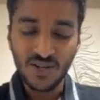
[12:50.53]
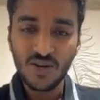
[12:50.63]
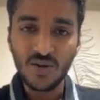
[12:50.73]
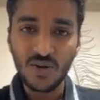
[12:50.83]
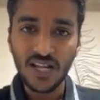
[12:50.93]

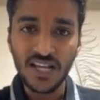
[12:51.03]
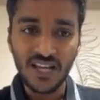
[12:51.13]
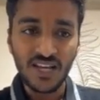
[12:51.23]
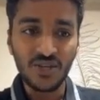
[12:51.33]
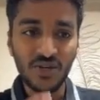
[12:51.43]
So, like,
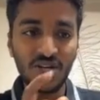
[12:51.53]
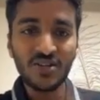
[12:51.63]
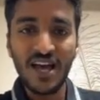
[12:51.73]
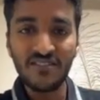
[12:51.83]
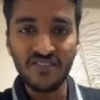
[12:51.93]
you need
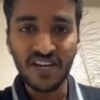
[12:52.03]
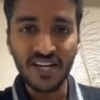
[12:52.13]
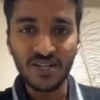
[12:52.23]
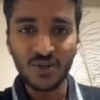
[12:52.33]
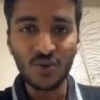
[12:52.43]
to have a
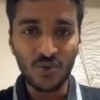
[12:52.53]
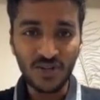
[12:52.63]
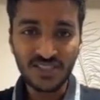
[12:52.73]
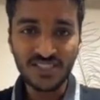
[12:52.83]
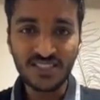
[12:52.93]
friend who
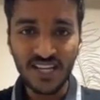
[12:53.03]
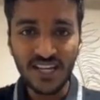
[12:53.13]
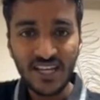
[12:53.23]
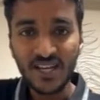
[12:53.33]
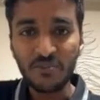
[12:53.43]
works
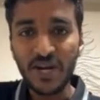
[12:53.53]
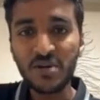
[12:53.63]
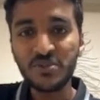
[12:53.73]
in a better